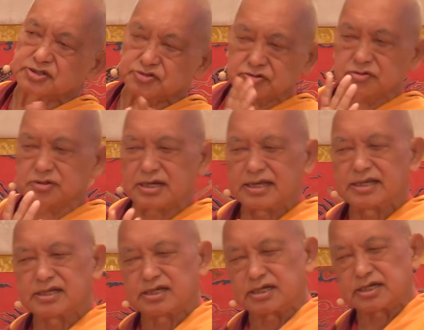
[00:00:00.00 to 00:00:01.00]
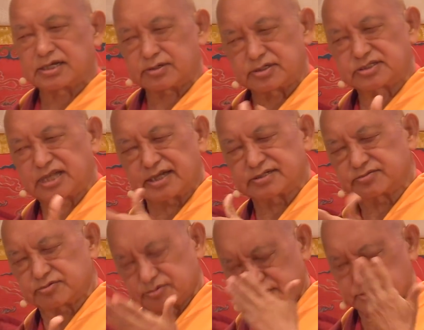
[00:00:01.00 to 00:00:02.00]
So he died
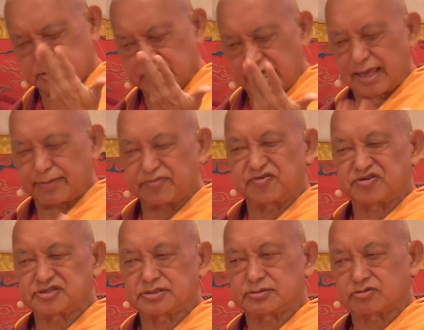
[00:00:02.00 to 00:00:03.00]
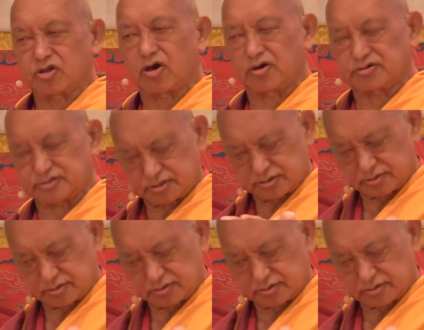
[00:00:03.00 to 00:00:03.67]
with the virtue thought,